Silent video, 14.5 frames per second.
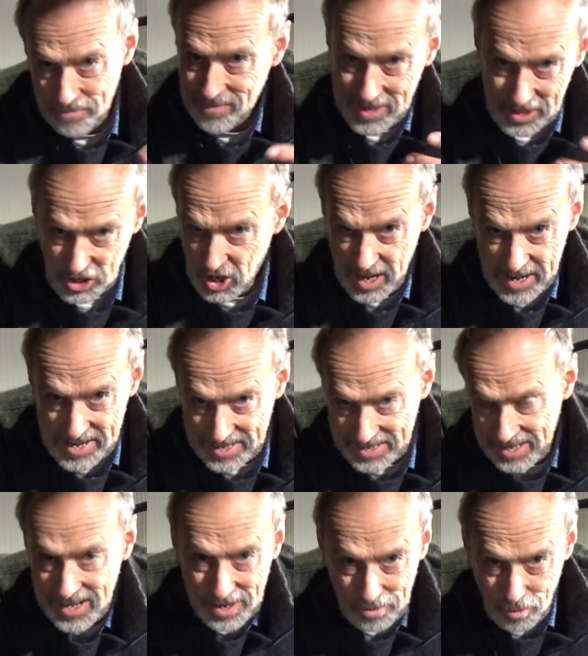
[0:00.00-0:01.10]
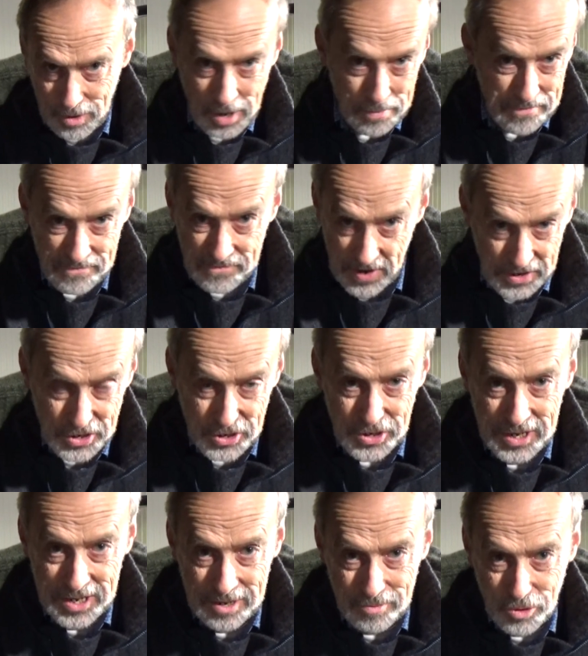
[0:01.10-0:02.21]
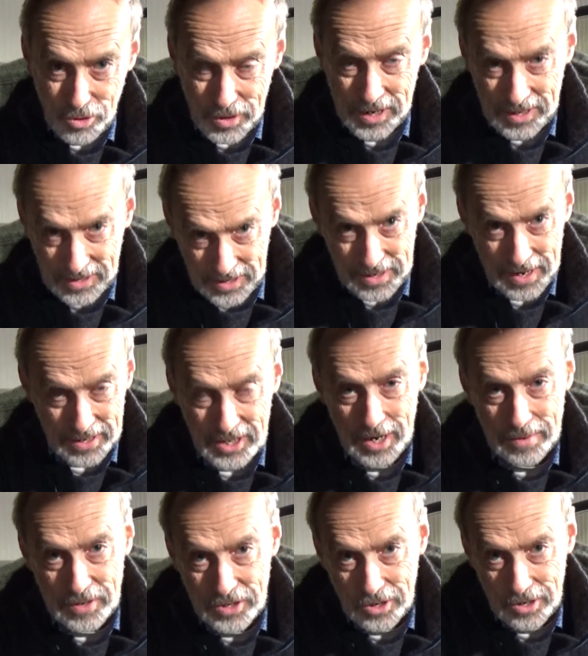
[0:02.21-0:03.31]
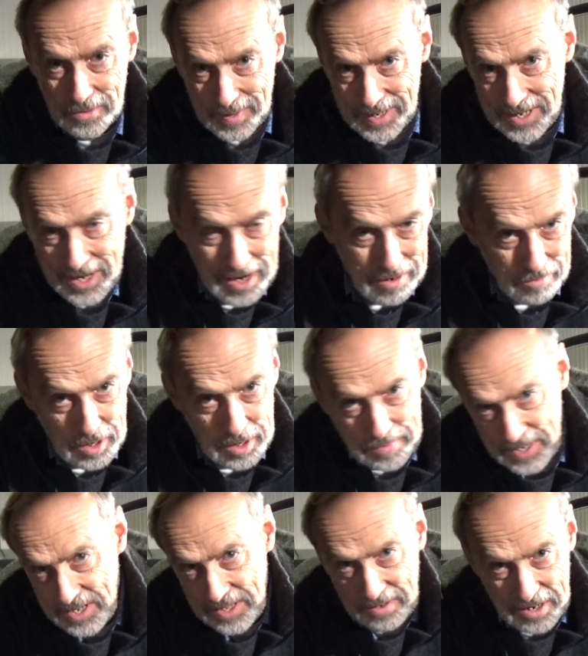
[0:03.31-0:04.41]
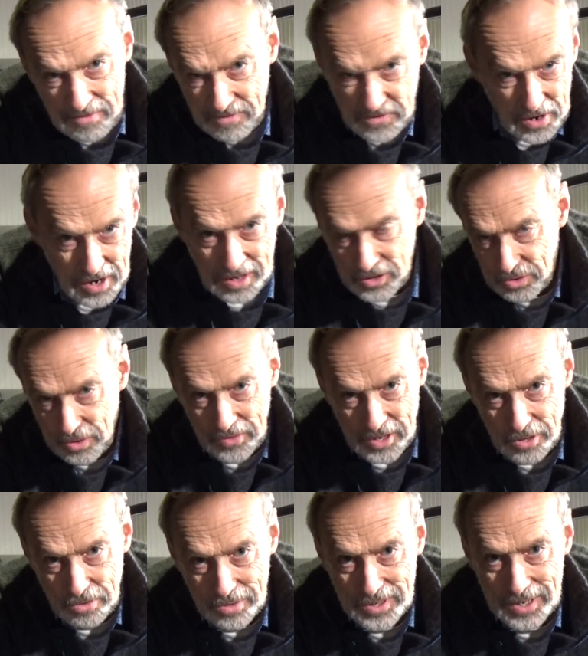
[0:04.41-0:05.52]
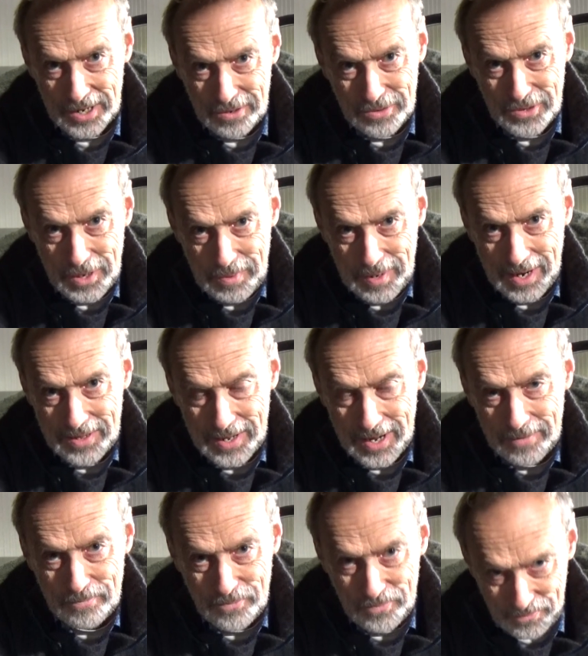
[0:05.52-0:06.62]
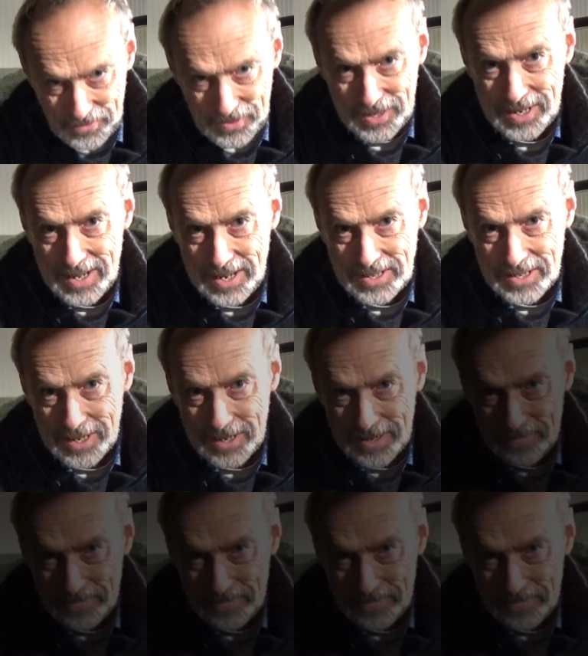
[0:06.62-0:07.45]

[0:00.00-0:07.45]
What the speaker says: It's late, we're up very early in the morning, so next time you join me, we'll be either in France or on the Eurotunnel or somewhere like that. See you later.